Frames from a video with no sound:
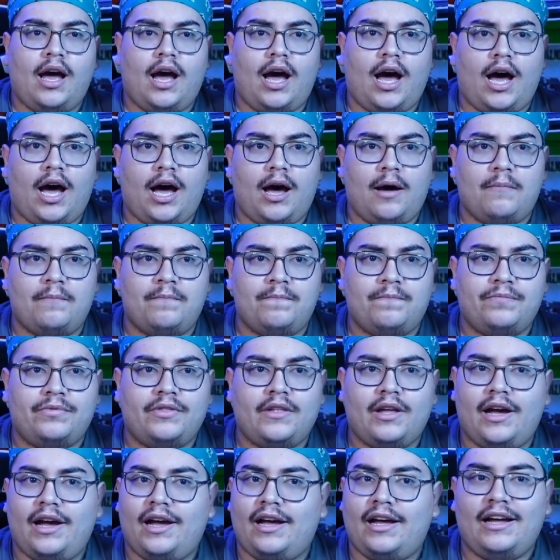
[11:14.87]
Um,
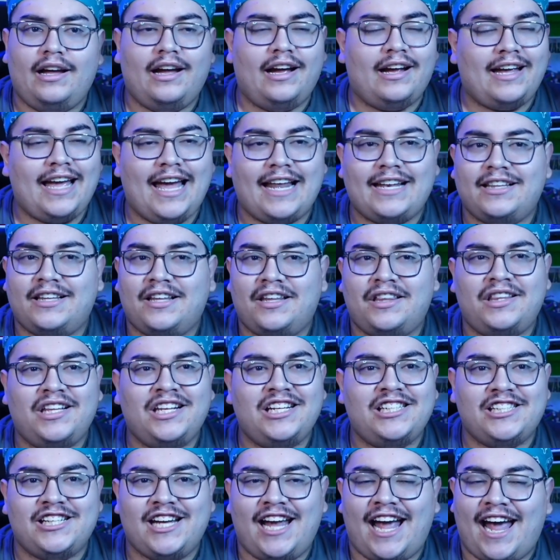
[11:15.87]
again, the
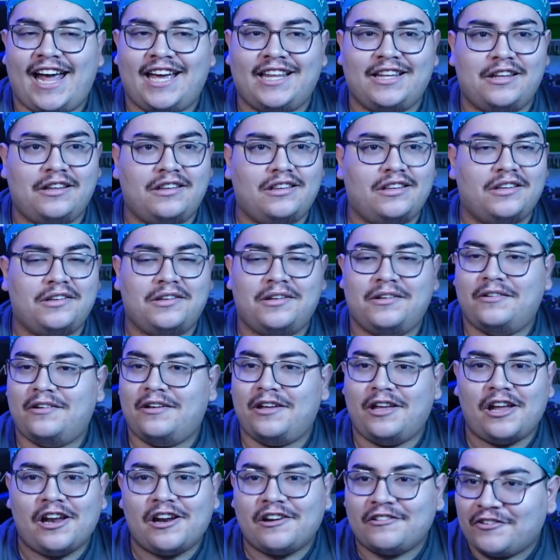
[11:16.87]
CGI in this
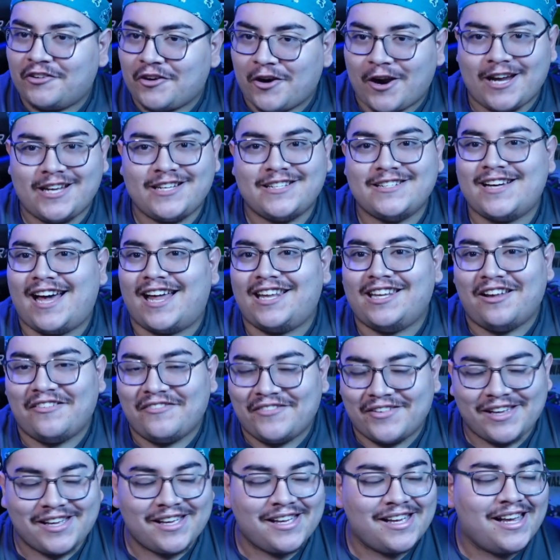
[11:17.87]
great. I
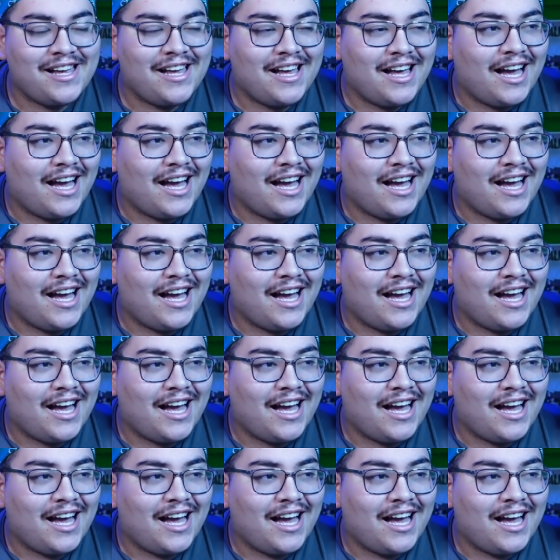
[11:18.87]
love it.